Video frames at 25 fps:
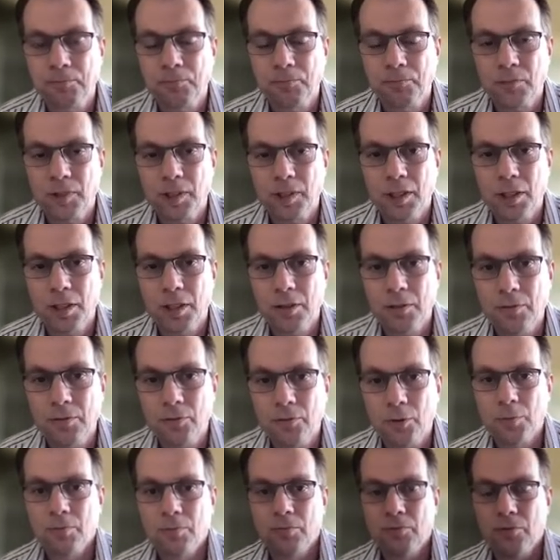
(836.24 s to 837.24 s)
uh,
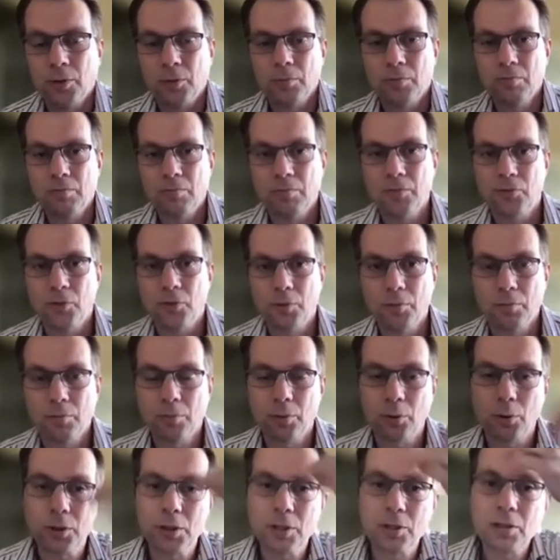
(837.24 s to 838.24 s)
from, from, from
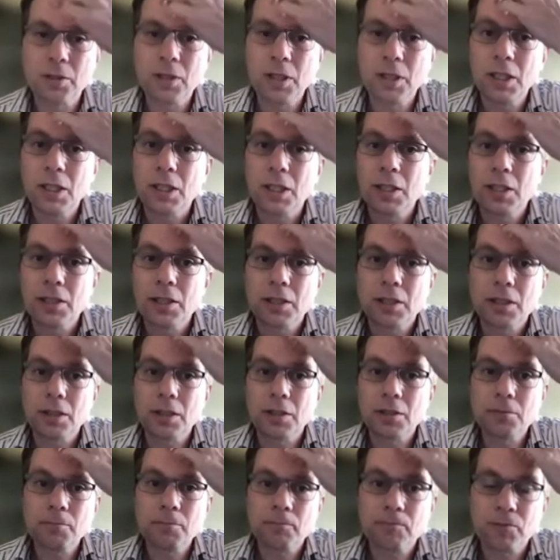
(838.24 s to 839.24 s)
broader you
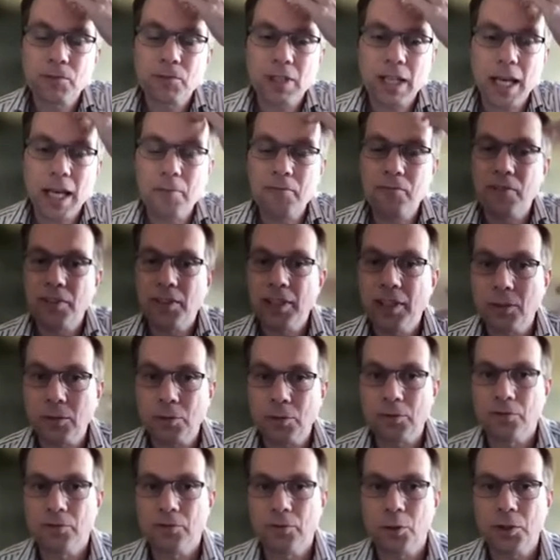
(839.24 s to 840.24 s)
know, emphasis on
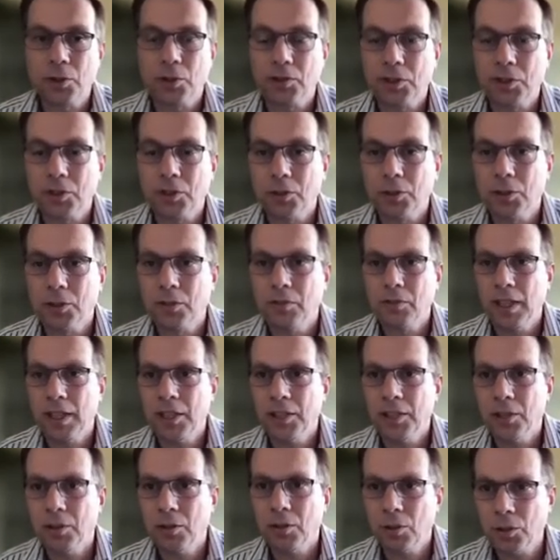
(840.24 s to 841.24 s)
fortress
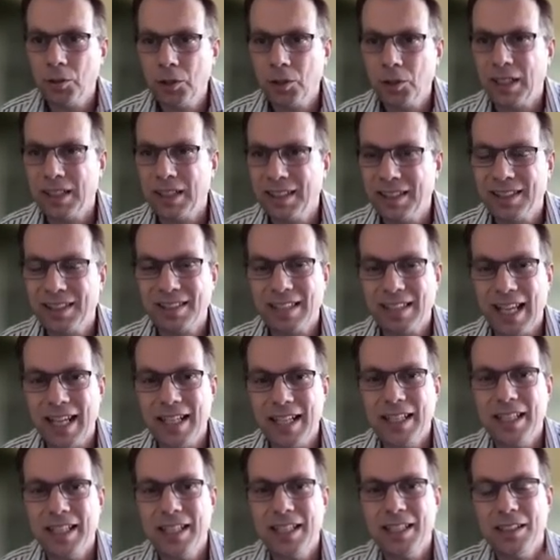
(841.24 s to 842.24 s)
conservation, also
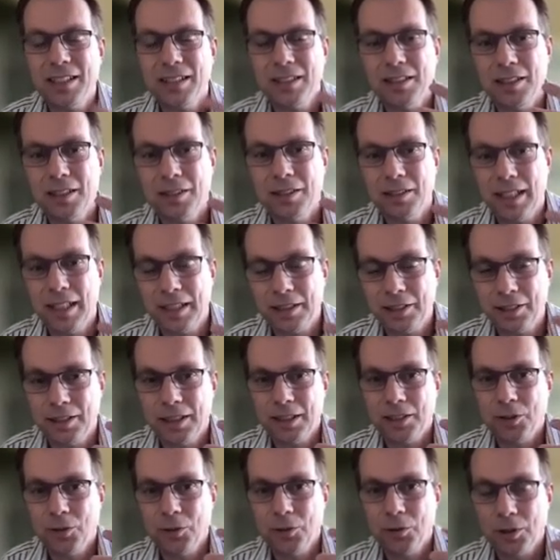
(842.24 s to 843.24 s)
understanding, you know, and actually
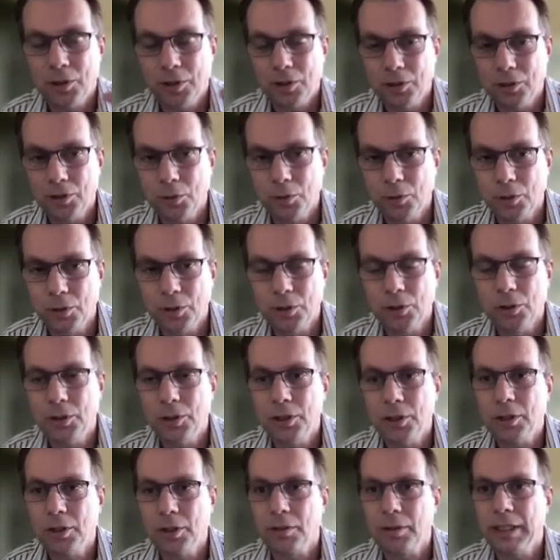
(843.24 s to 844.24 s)
to a, to a good
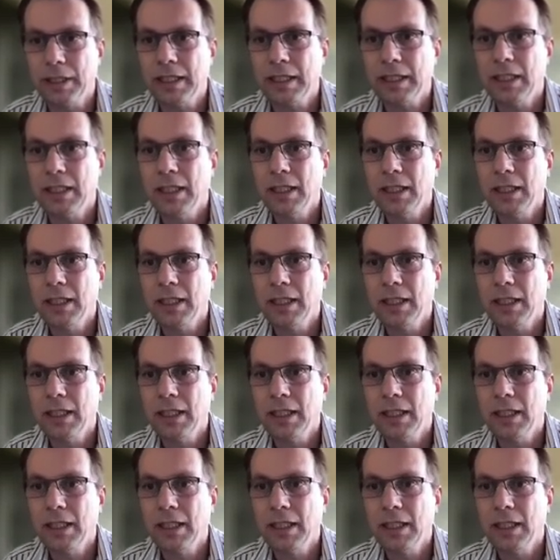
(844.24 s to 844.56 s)
degree,